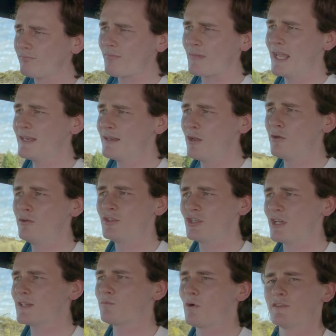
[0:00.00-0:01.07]
It knows
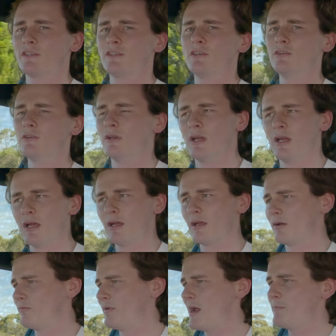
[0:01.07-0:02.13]
just what to do.
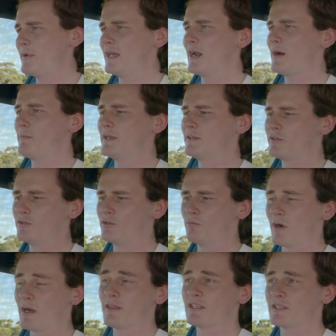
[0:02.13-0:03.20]
Ramping it up into
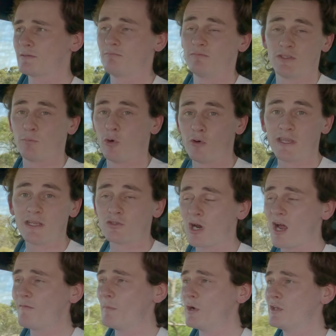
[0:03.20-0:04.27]
one of the sportier
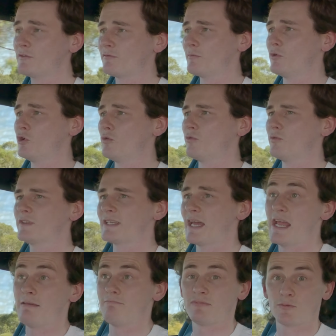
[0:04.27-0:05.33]
drive modes from normal,
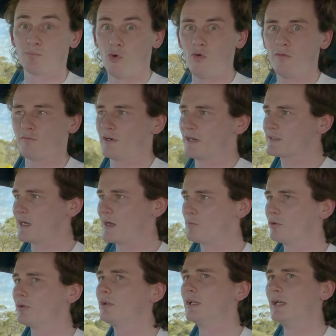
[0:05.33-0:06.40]
say sport for
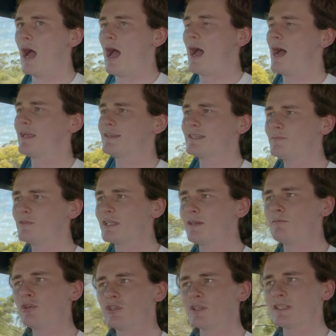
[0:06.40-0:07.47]
example, seems to give
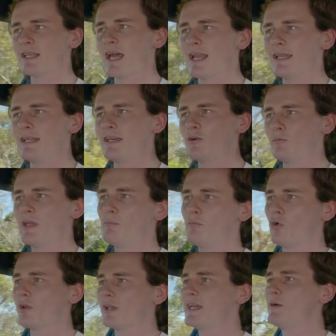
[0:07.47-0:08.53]
you just that little bit
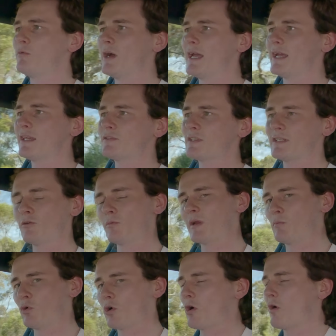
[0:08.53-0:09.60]
more leeway. It gives a little bit
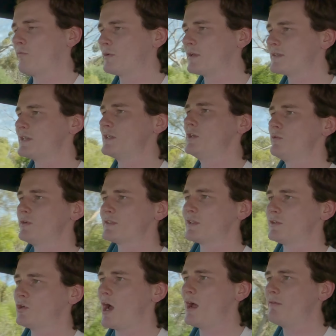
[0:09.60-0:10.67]
more confidence in you as the
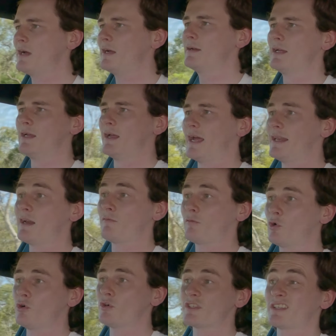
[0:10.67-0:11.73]
driver, and then of
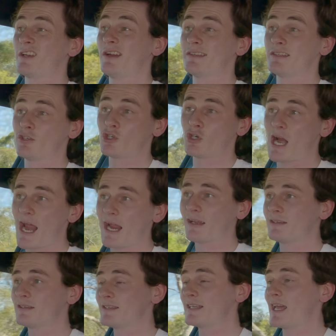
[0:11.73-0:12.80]
course going to track
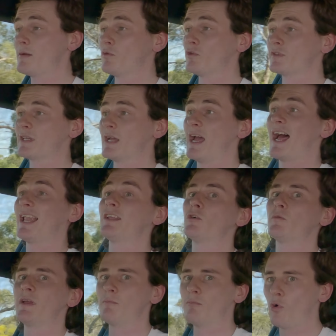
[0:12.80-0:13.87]
disables a little
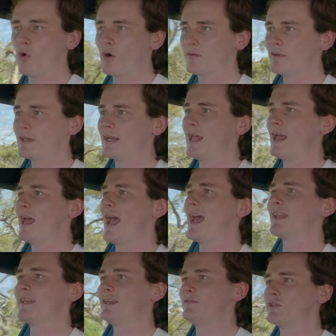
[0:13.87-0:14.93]
bit more of it and
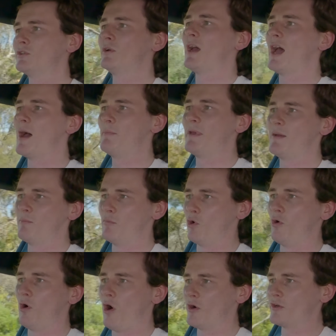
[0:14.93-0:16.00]
leaves you a bit
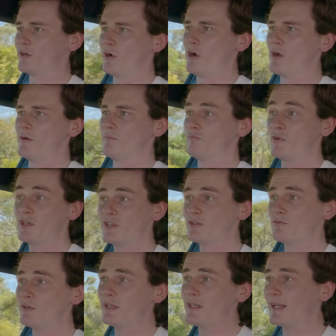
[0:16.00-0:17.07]
more on your own, which is
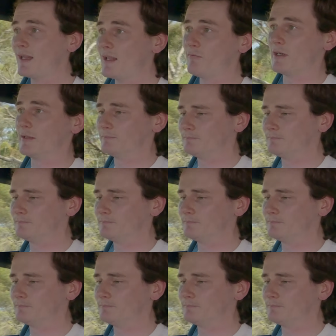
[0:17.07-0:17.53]
really clever.